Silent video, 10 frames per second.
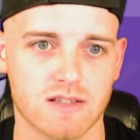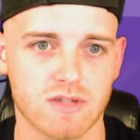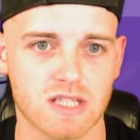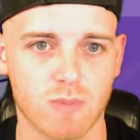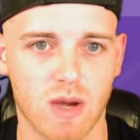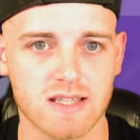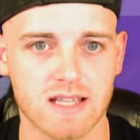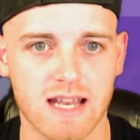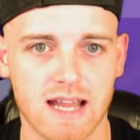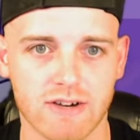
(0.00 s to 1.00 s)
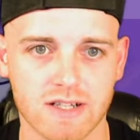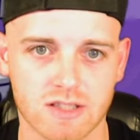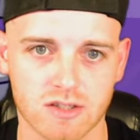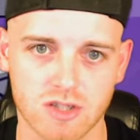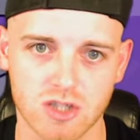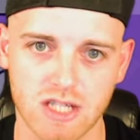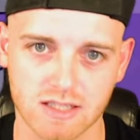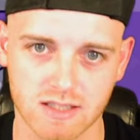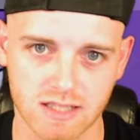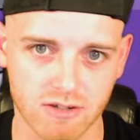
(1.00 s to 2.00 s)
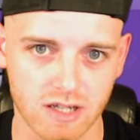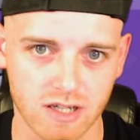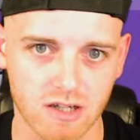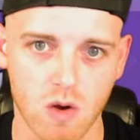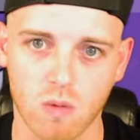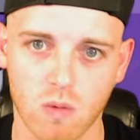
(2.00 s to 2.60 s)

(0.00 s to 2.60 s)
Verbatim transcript: So despite its hilarious sausagey exterior,